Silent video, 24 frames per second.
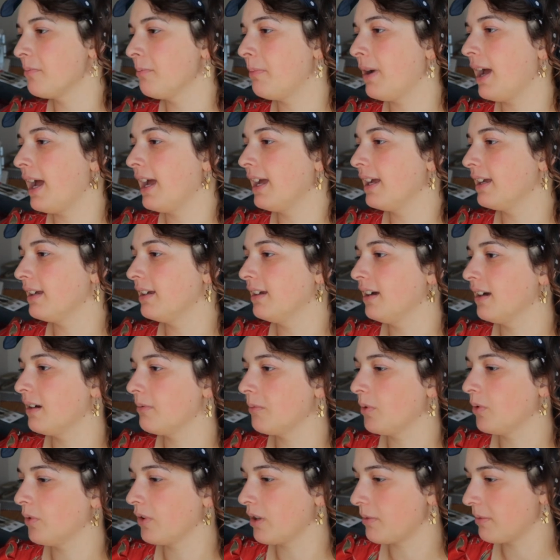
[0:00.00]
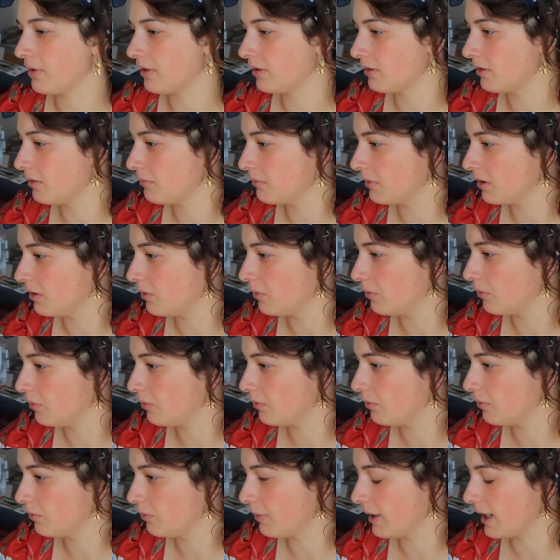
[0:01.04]
by, hold on, I'm gonna
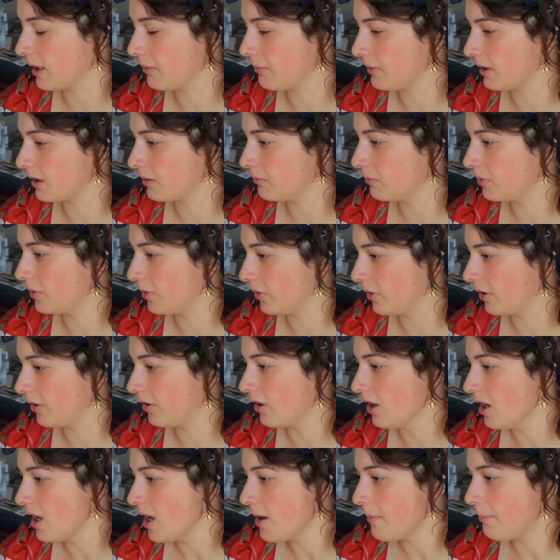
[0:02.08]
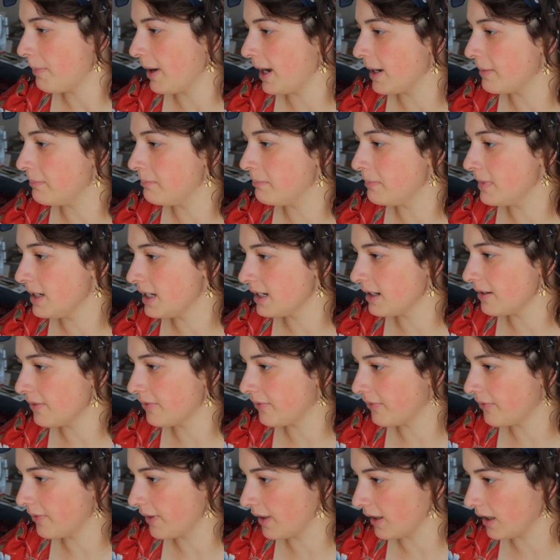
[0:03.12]
wake up my computer here, by Mina
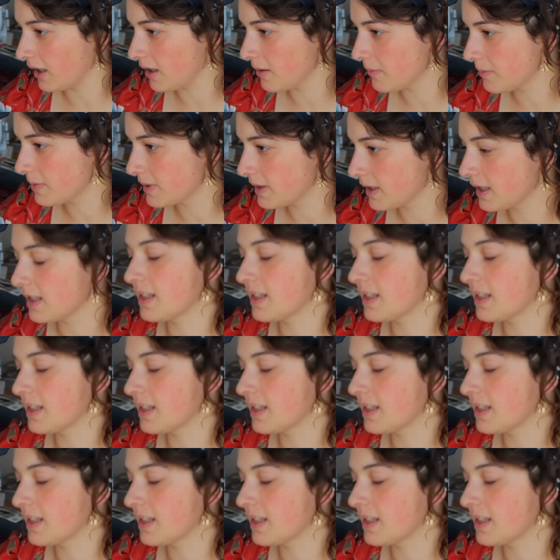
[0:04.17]
Phillips.